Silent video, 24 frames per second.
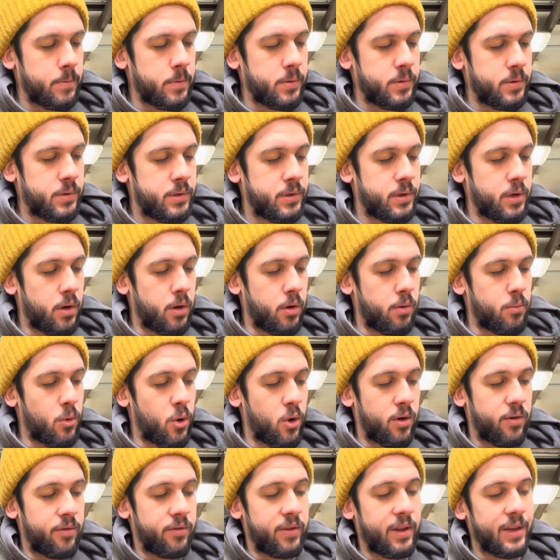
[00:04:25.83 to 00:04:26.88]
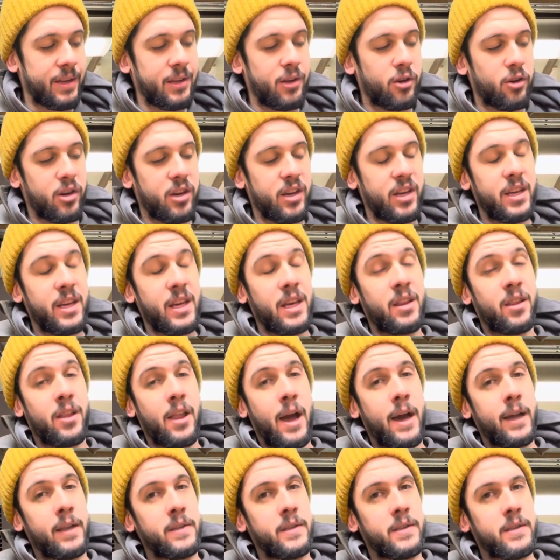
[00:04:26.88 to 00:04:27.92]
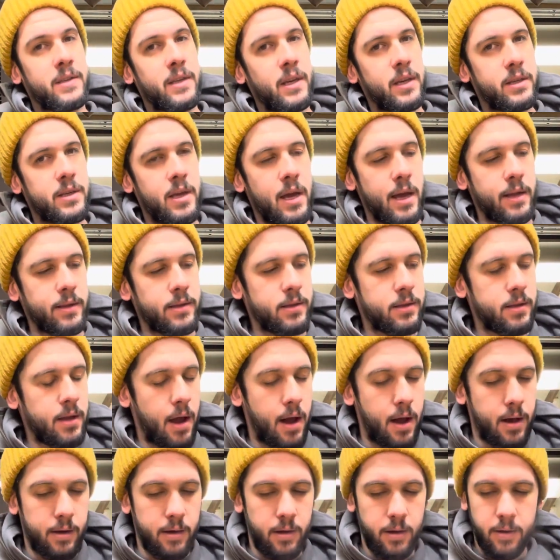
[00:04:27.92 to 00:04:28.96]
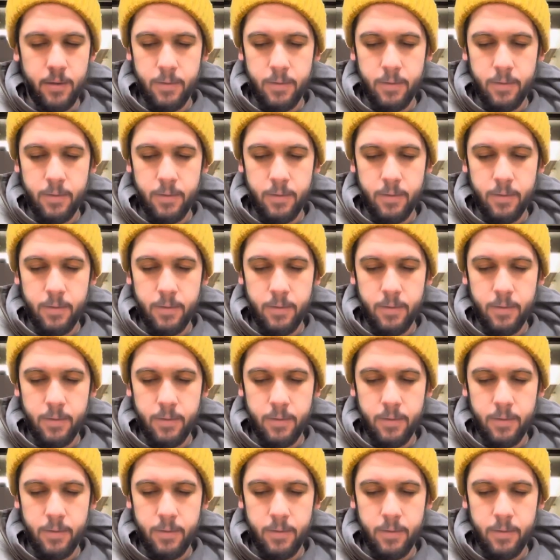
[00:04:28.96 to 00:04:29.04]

So more of like your inline 6 headstock.